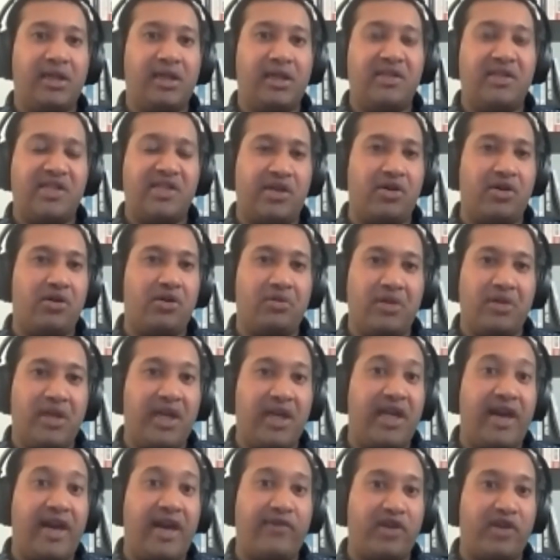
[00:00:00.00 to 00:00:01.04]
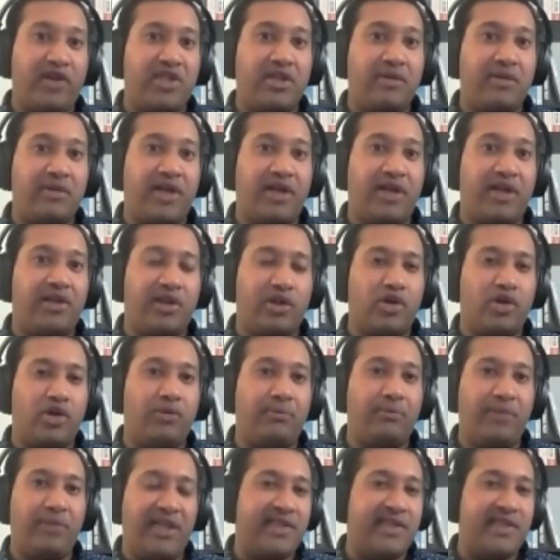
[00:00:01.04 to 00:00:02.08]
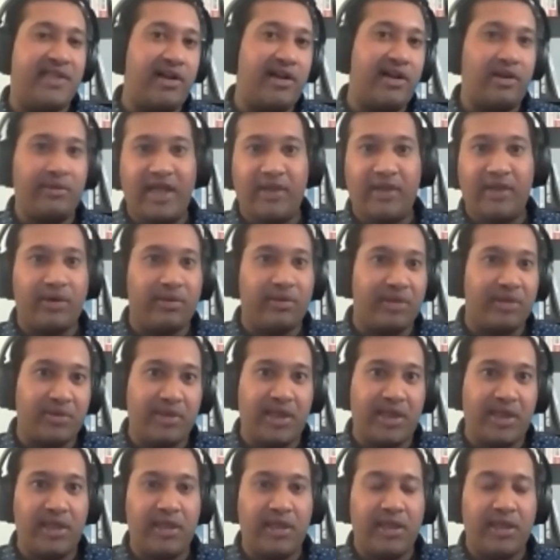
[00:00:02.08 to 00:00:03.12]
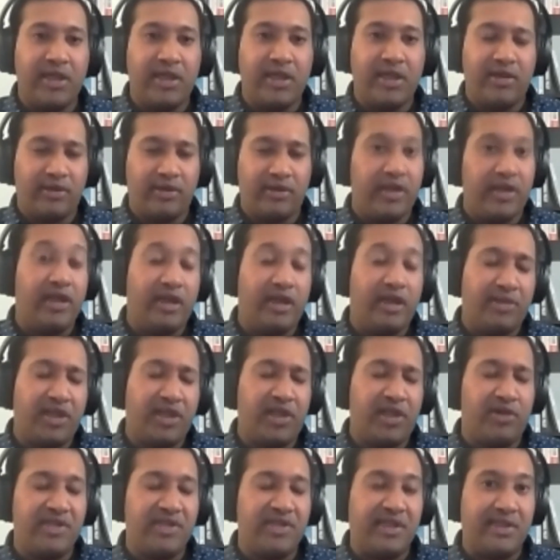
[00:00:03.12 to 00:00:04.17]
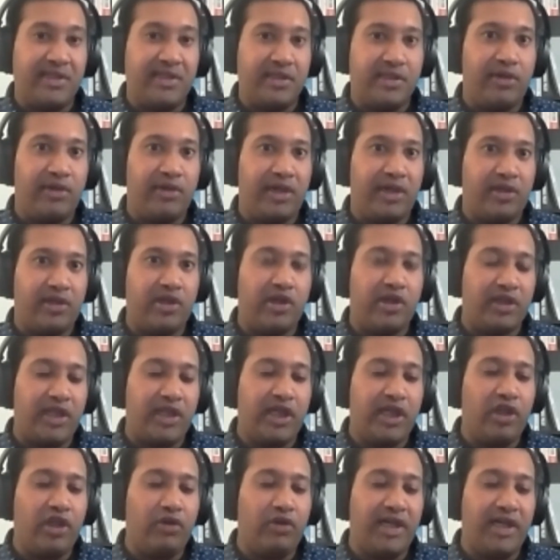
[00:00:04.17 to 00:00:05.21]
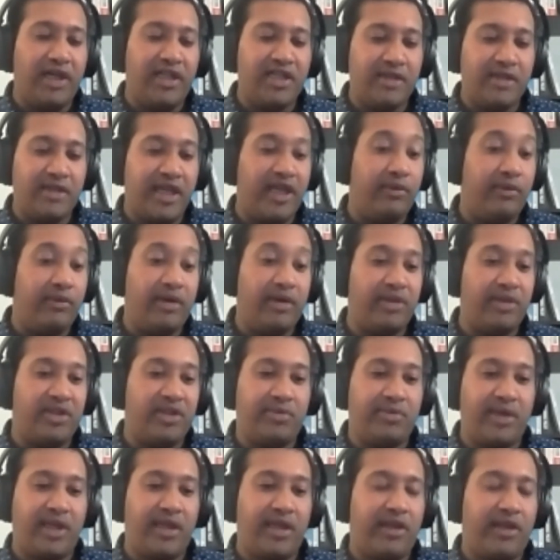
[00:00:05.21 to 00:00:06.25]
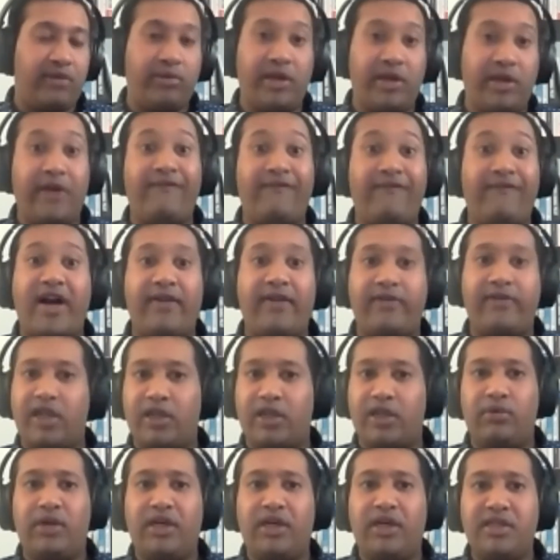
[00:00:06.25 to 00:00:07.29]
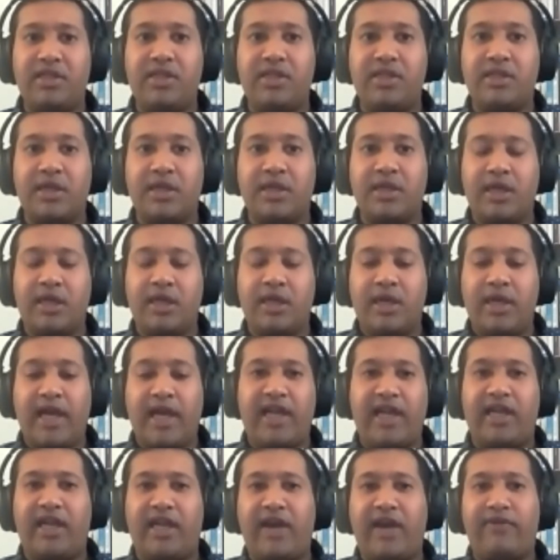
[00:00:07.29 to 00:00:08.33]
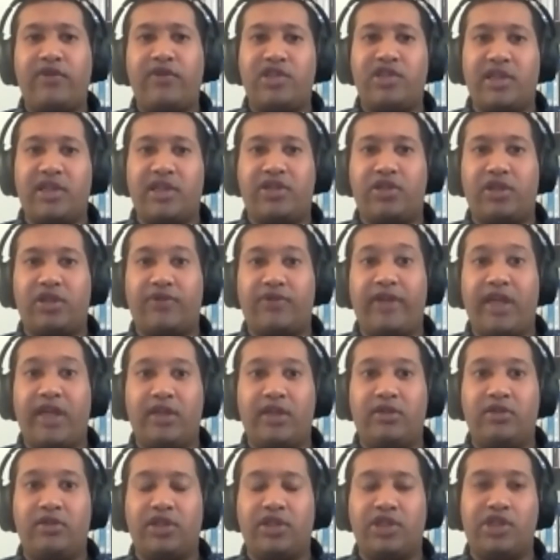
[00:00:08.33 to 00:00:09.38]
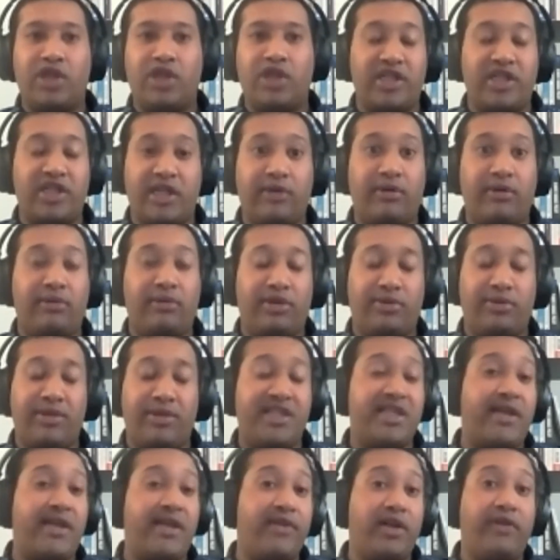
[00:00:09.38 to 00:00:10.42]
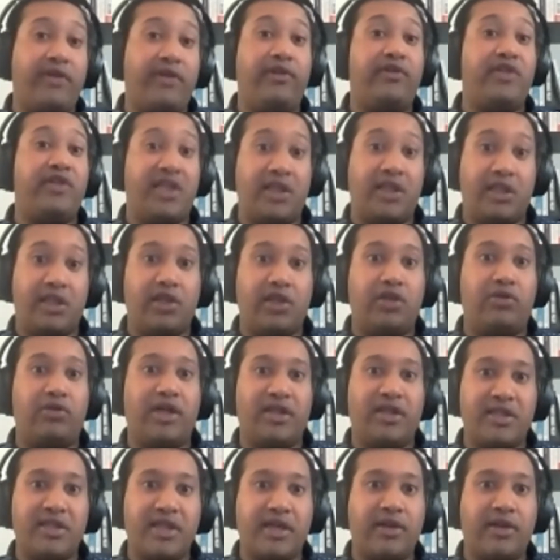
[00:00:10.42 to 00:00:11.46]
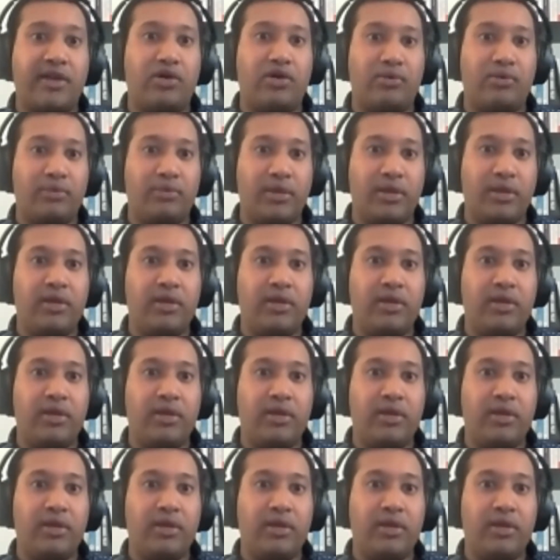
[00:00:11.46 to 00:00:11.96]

So an average American home peaks out at anywhere between I'm going to use this unit called kilowatts, anywhere between 3 to 5 kilowatts. And an average electric vehicle can charge anywhere between 7 to 15 kilowatts at home.